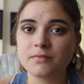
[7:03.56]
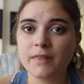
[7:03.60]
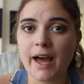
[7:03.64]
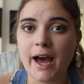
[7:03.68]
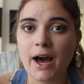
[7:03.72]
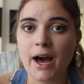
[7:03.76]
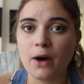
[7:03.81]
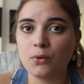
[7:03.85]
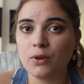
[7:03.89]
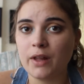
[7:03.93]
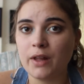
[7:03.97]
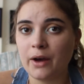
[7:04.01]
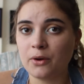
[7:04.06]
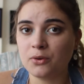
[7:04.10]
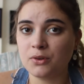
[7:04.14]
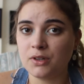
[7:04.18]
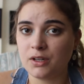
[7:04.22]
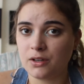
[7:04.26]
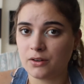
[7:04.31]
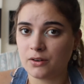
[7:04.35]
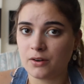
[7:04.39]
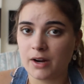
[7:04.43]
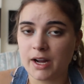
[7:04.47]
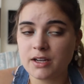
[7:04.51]
out loud
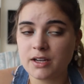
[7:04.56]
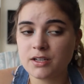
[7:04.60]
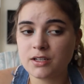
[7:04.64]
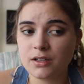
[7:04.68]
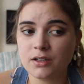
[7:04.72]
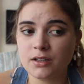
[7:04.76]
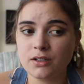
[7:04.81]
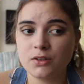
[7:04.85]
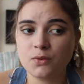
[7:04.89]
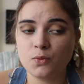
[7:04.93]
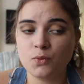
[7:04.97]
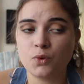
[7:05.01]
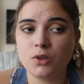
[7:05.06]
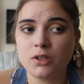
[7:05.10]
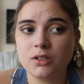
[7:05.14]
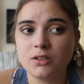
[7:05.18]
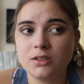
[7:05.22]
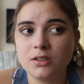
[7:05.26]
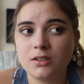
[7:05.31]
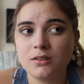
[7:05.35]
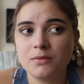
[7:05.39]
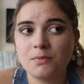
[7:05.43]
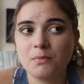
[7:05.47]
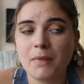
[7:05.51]
narration
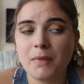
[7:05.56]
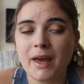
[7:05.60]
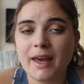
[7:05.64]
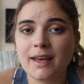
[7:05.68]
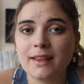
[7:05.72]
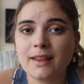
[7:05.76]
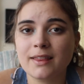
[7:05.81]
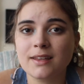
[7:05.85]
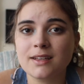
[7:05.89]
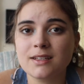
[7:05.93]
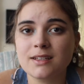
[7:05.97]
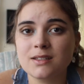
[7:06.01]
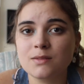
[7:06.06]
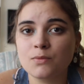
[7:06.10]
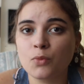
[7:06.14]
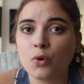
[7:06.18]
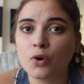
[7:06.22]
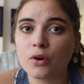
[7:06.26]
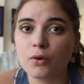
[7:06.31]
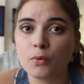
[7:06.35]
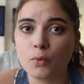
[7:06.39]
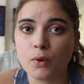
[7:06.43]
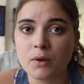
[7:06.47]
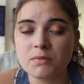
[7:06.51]
would make this
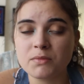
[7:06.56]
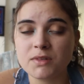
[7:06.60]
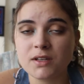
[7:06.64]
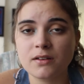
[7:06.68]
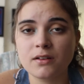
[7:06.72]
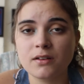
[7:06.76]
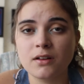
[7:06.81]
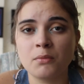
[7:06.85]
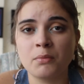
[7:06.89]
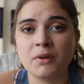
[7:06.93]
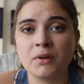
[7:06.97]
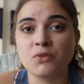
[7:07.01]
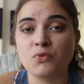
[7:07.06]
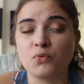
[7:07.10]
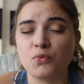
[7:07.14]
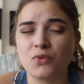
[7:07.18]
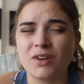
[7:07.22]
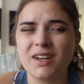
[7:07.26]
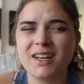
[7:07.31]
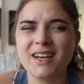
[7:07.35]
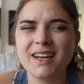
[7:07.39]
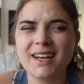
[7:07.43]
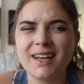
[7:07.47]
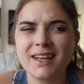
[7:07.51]
more whimsical, but
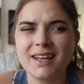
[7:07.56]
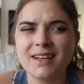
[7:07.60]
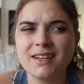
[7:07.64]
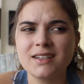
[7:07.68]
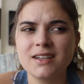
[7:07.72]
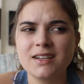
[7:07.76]
reading